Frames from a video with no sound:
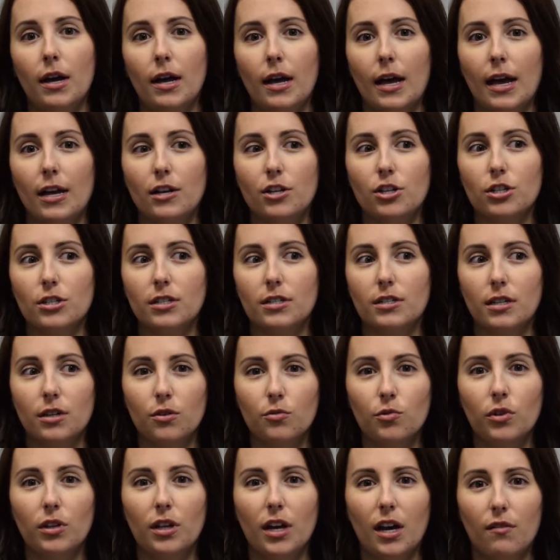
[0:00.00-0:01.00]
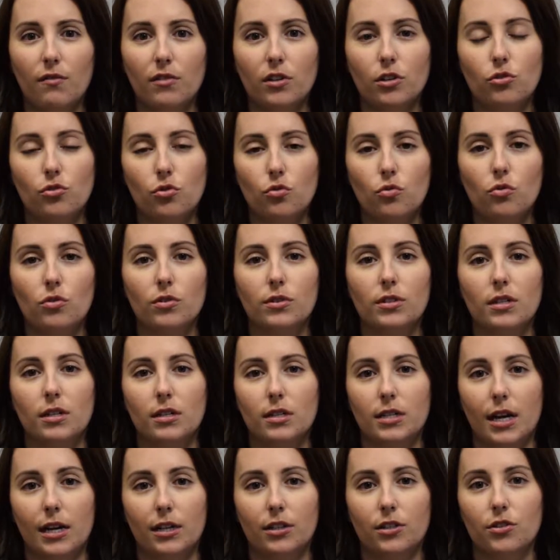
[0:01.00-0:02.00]
and just didn't really have the tools to
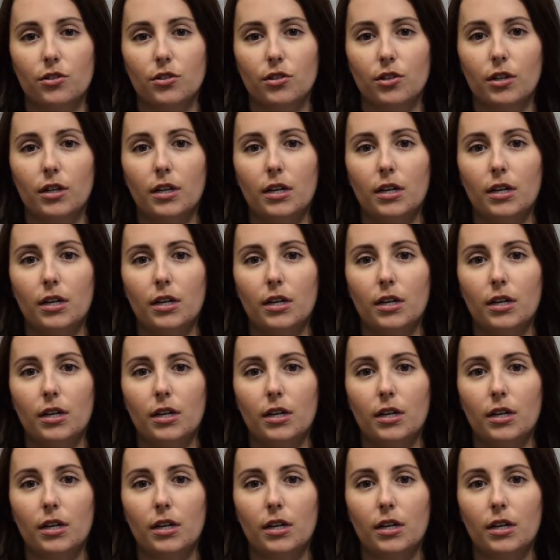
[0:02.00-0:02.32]
talk to their